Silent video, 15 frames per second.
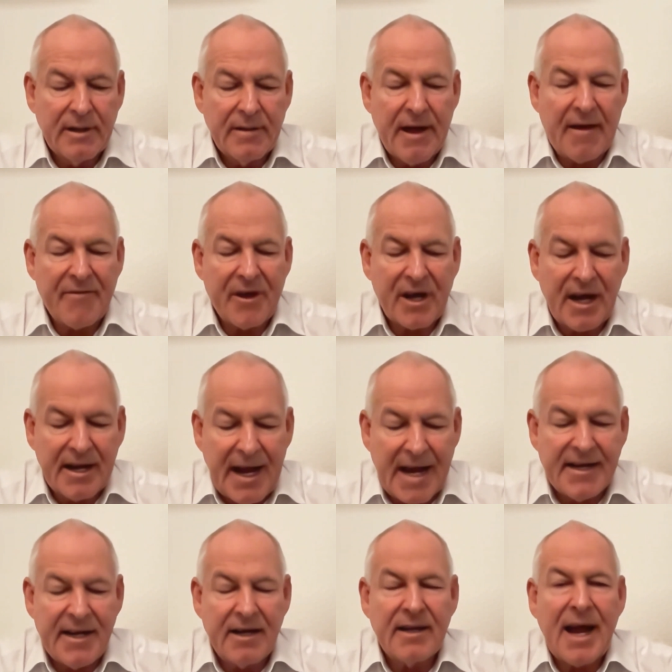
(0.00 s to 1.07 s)
That the
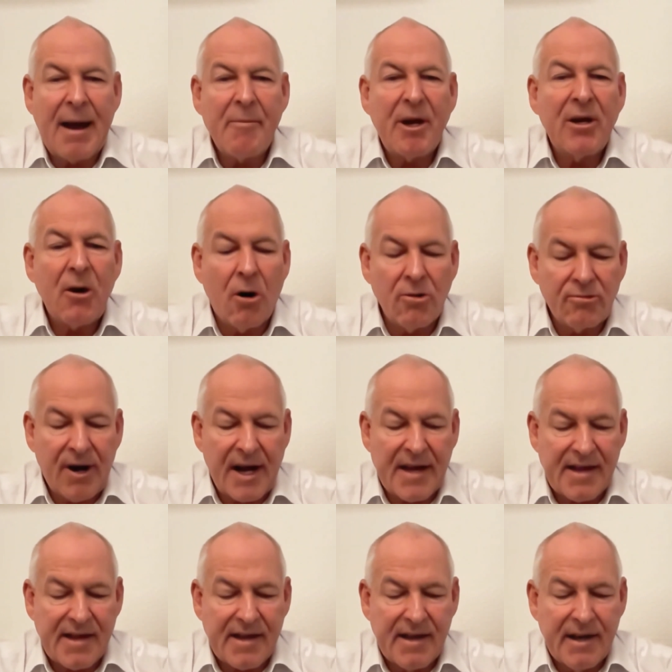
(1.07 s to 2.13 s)
Canadian Tamil
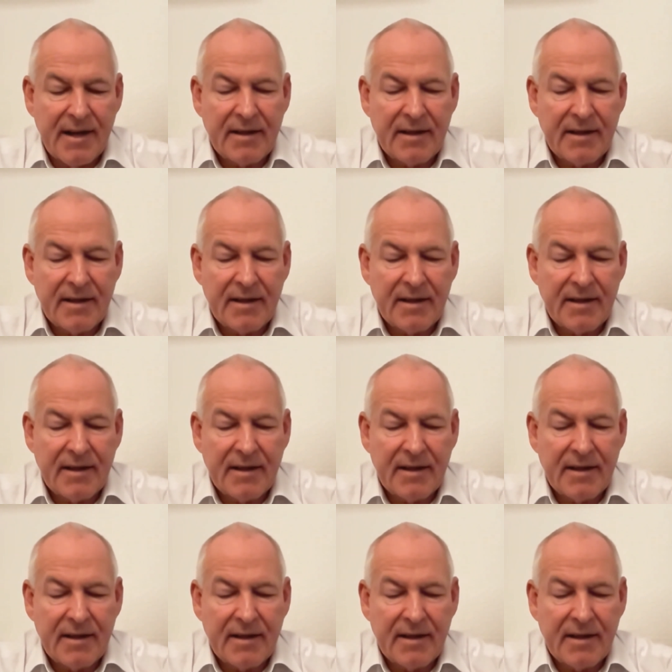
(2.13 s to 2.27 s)
Congress